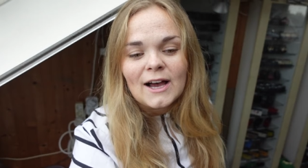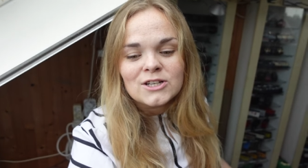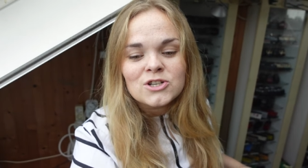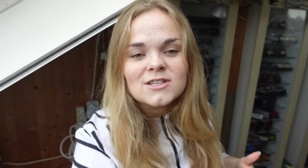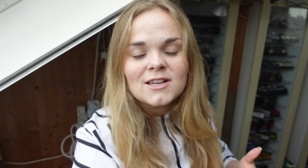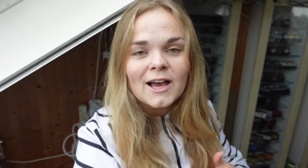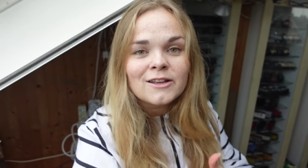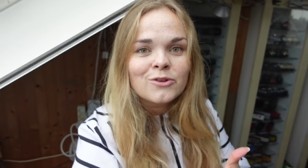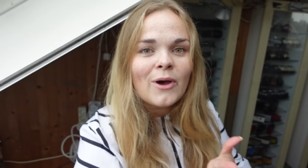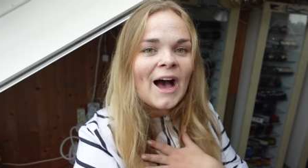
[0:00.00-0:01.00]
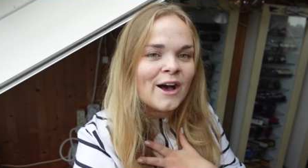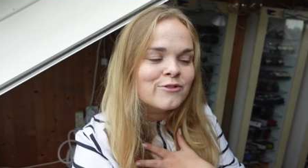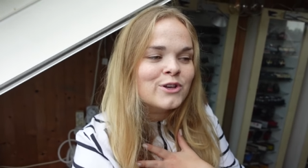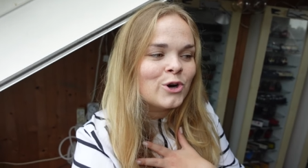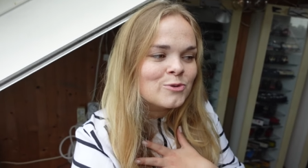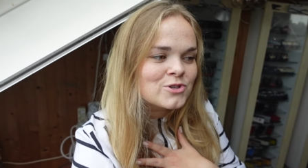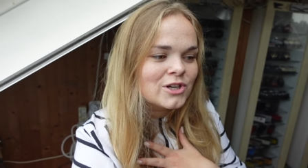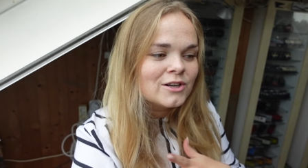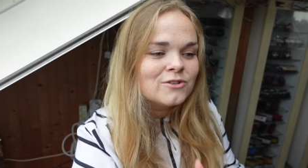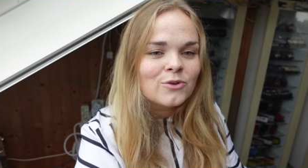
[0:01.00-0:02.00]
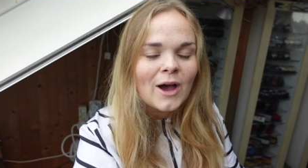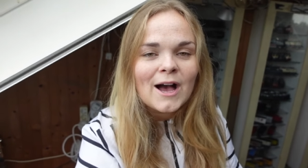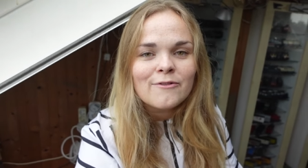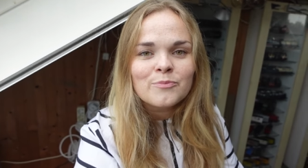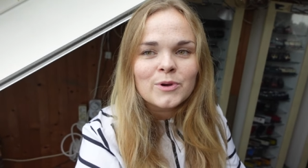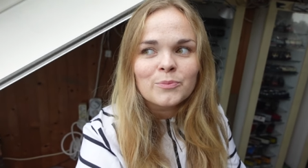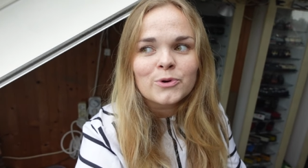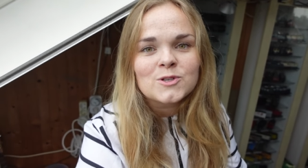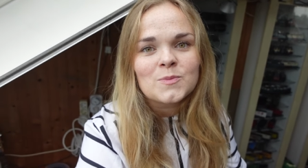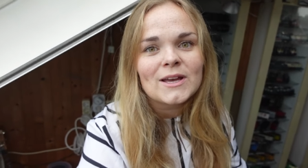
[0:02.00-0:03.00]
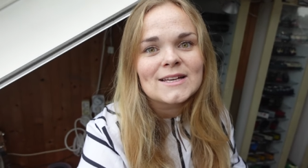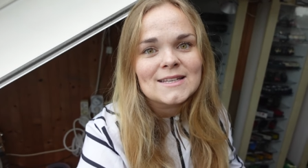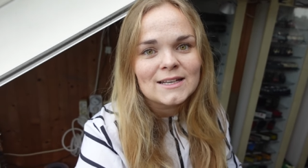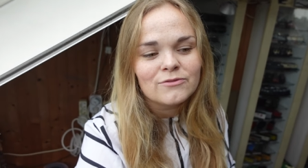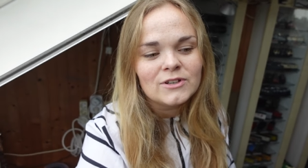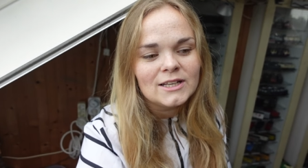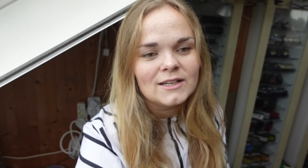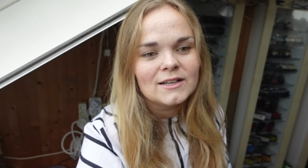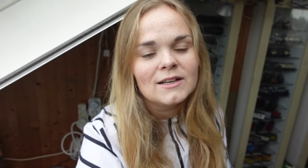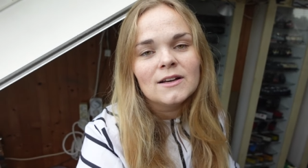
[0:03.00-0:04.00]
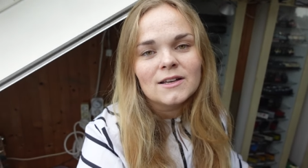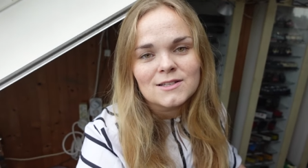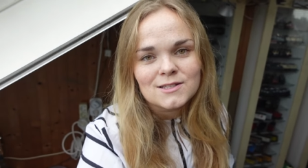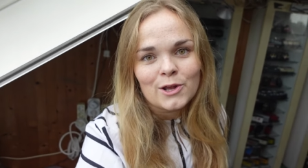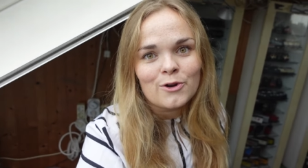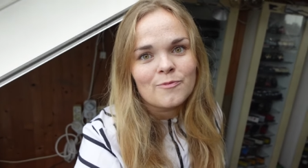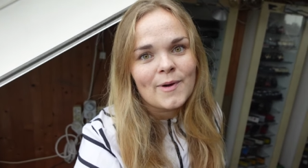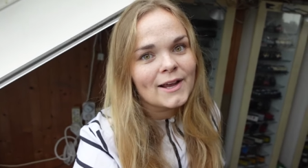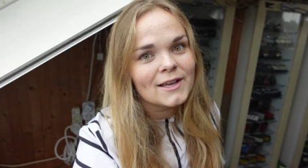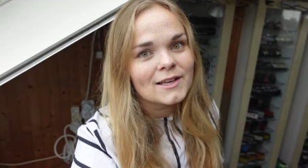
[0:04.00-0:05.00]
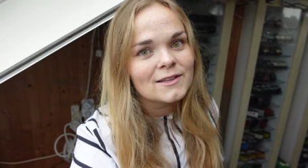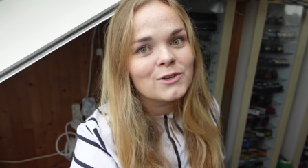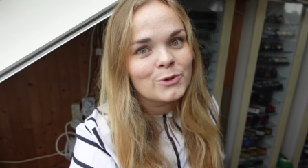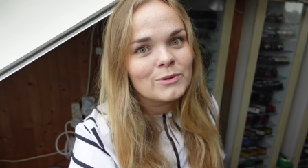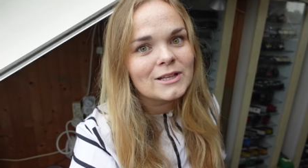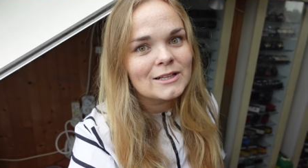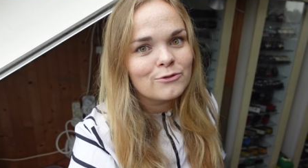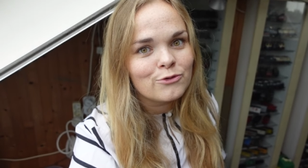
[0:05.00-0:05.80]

I just like to have the option to have a bit more space if needed, instead of packing it completely